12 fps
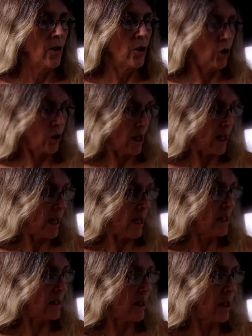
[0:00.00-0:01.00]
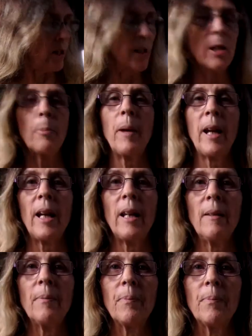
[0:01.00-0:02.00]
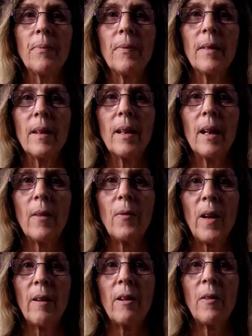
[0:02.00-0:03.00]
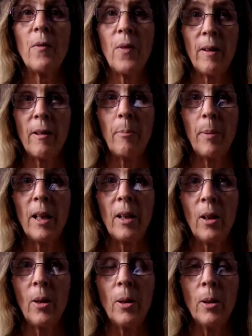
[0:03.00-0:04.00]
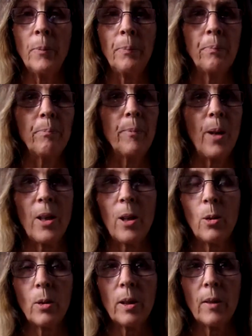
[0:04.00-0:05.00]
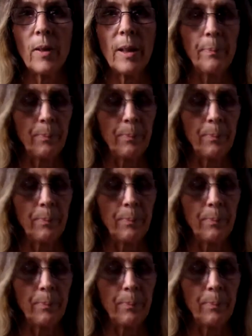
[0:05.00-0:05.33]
she is going to be a very, very big girl by the looks of her.